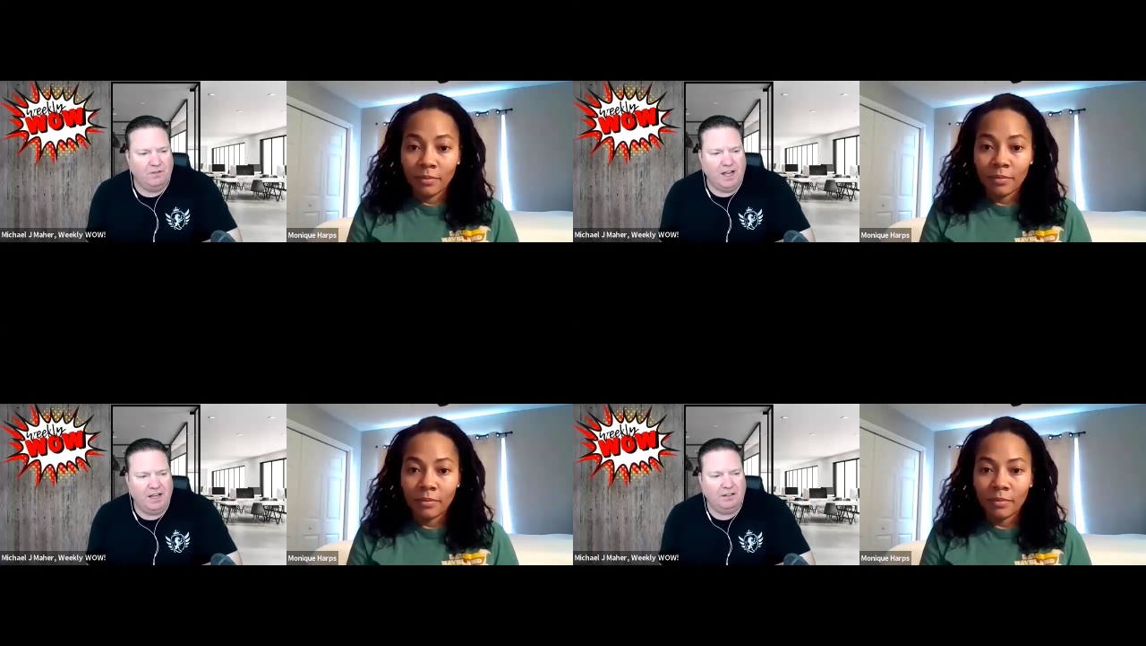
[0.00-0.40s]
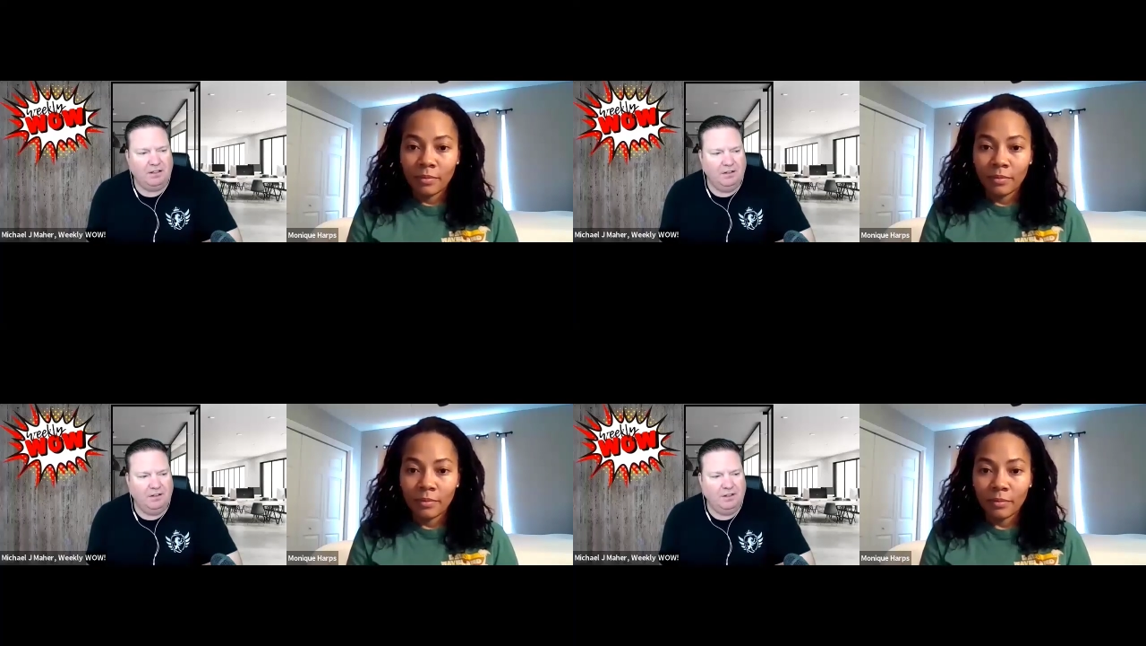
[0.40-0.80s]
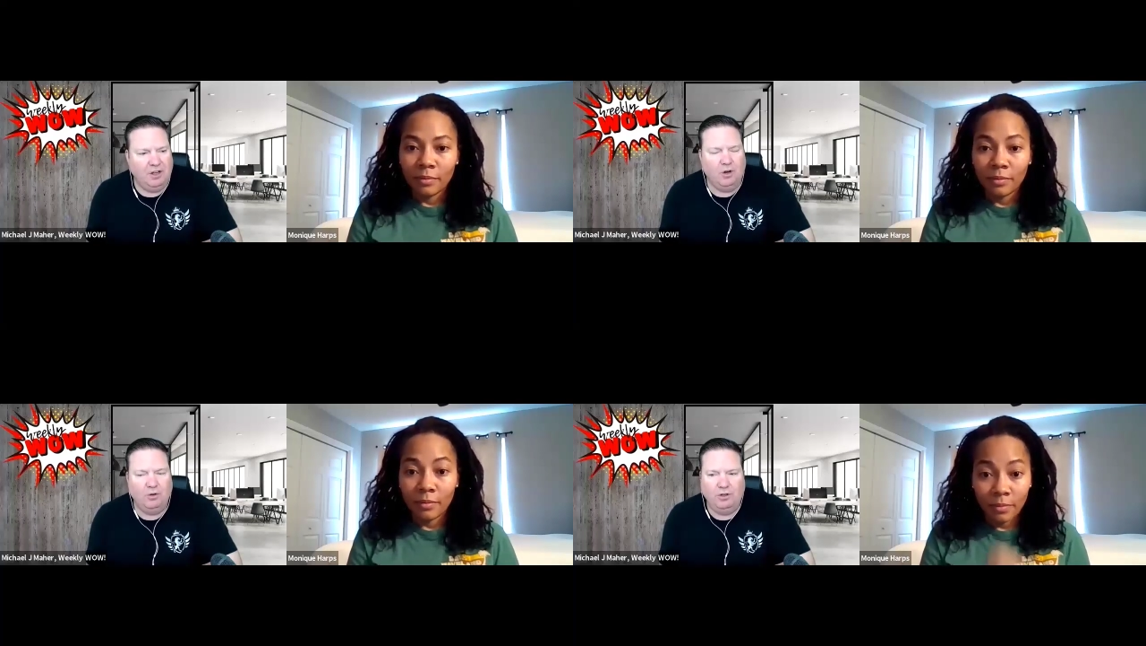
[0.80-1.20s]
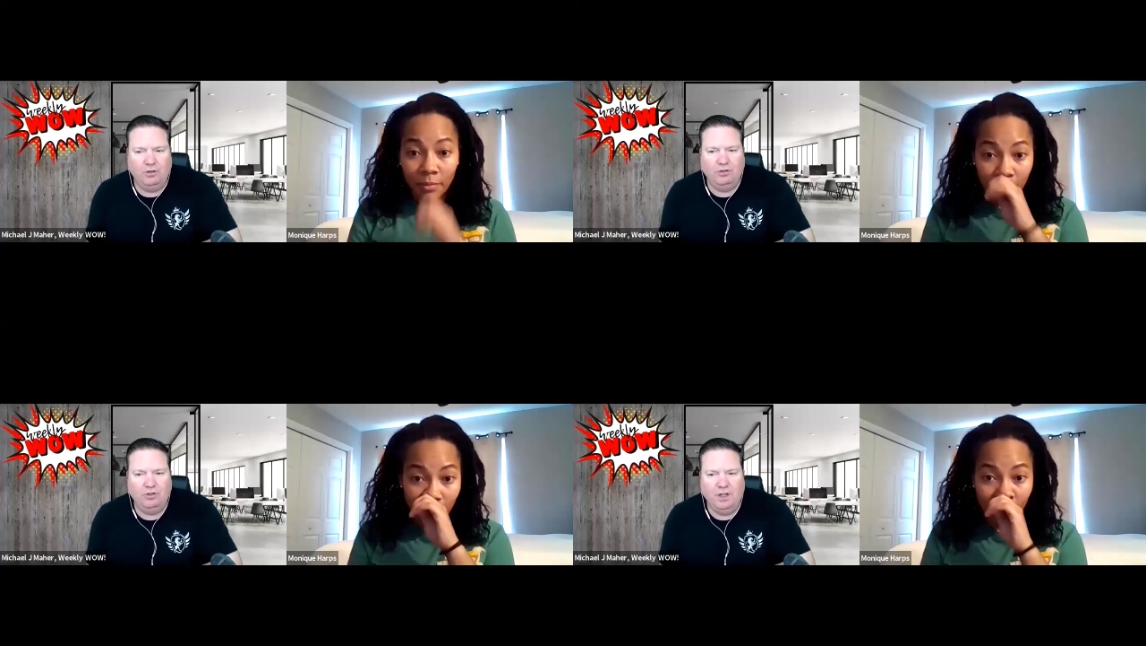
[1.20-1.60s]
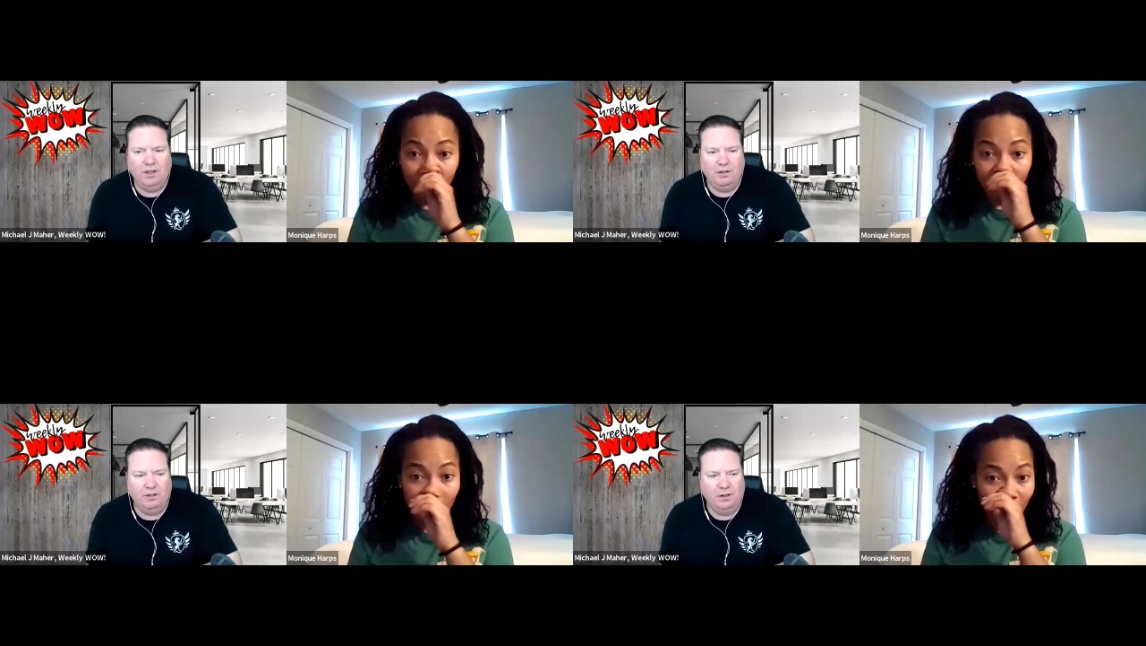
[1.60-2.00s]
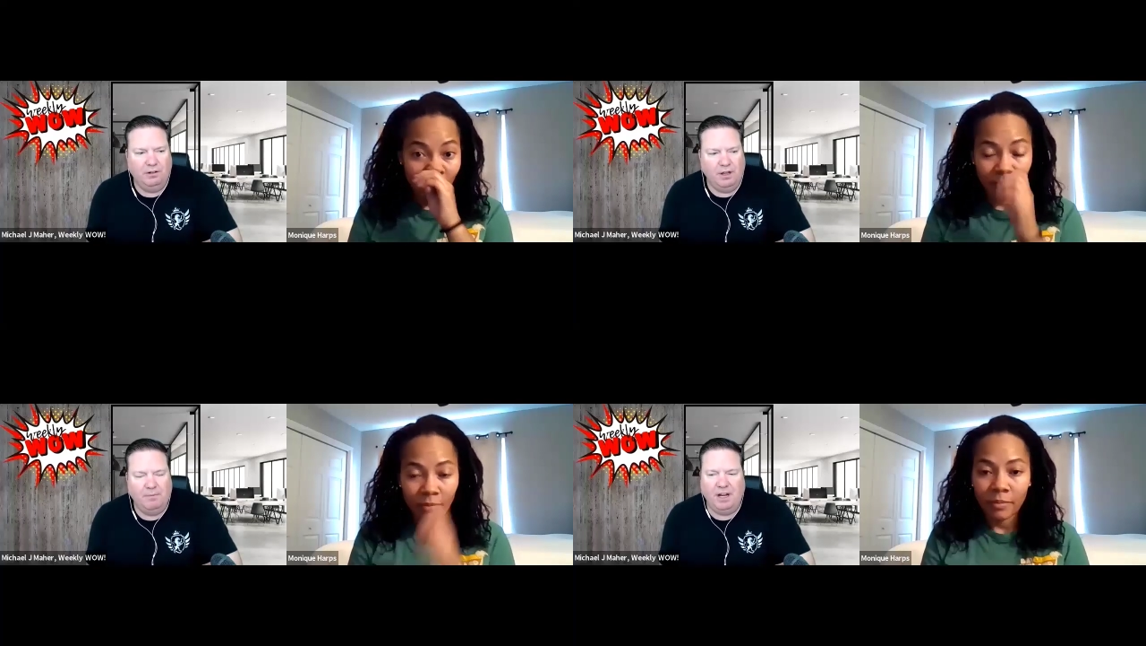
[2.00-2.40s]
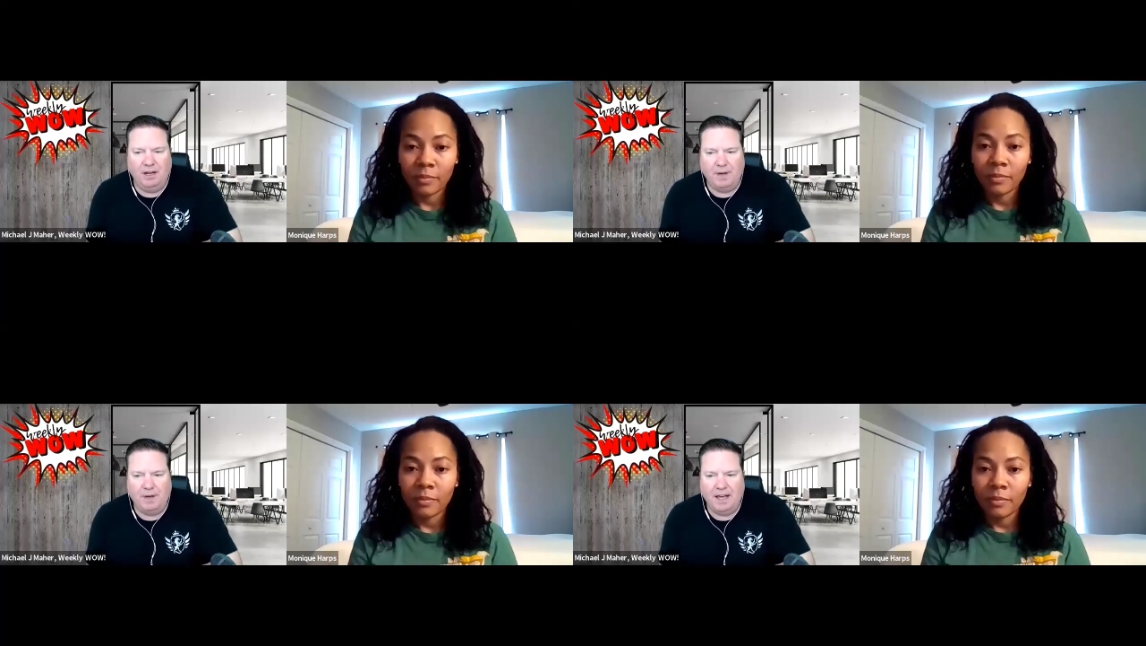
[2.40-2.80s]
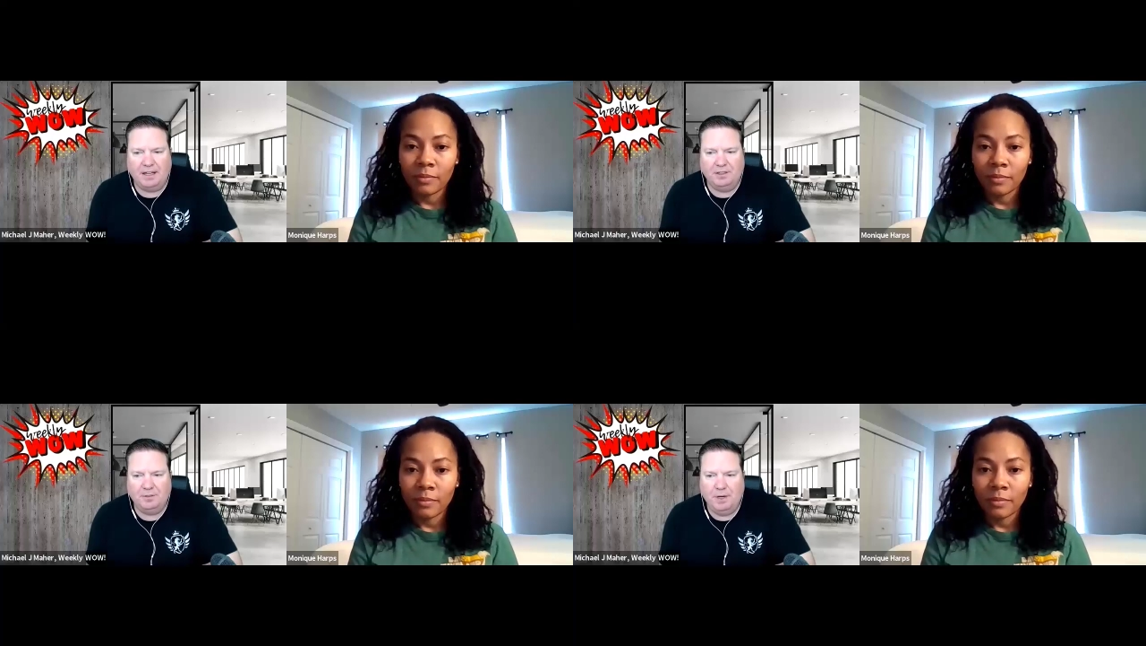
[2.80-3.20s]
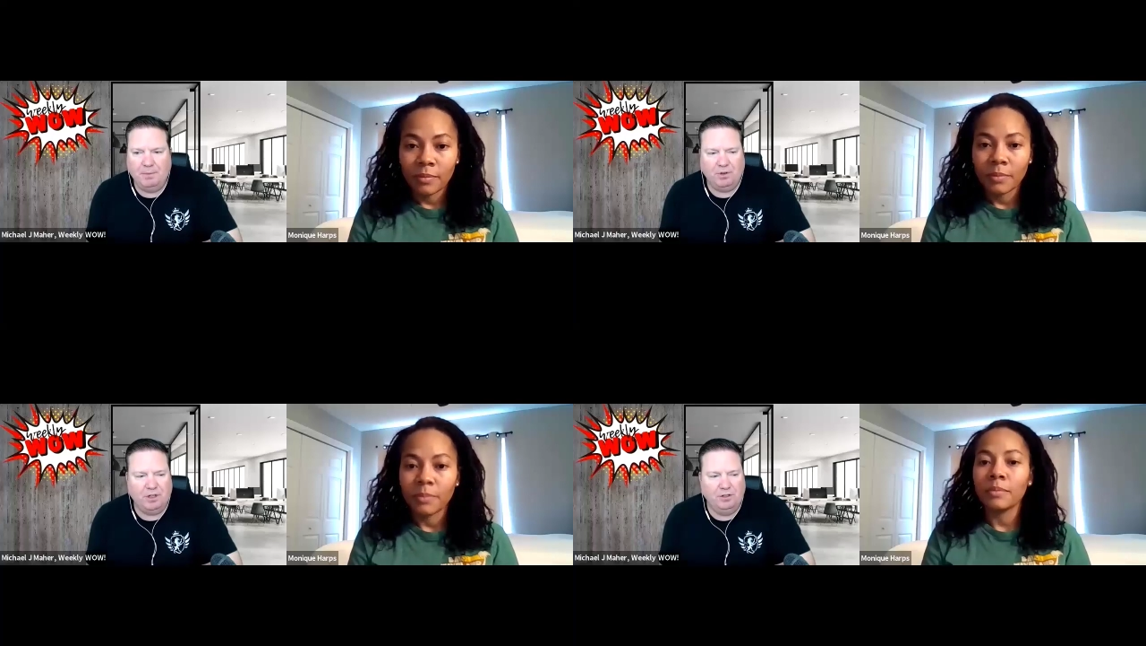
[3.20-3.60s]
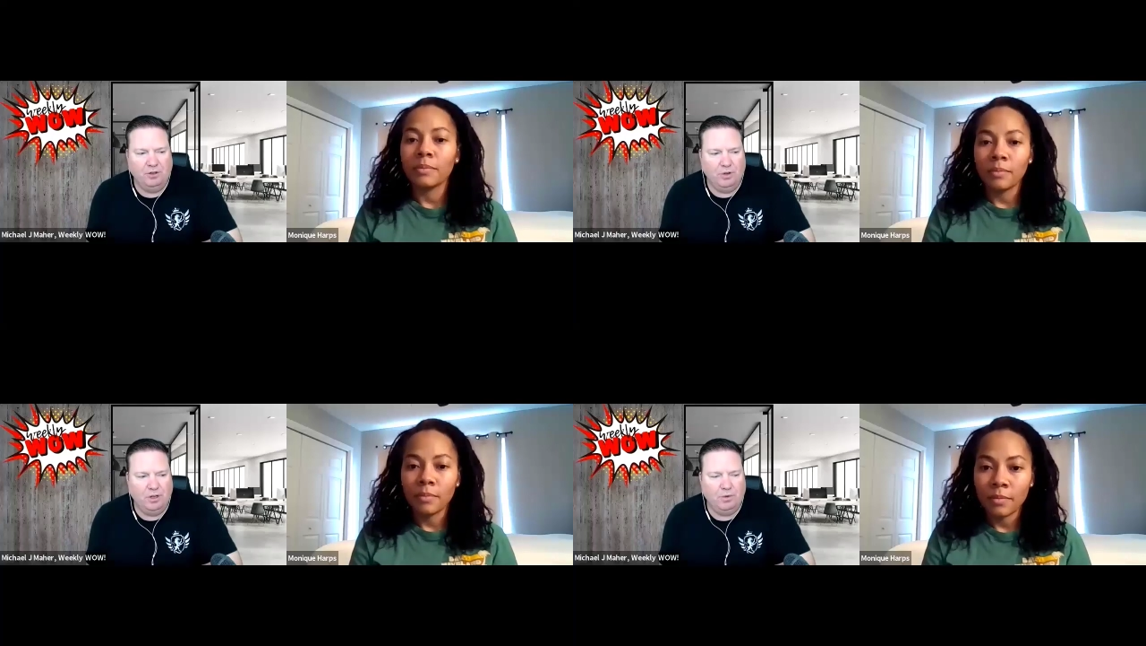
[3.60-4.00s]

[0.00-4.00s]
Speaker 1: like, you know, you you did the little lemonade packets. People could do mm-hmm.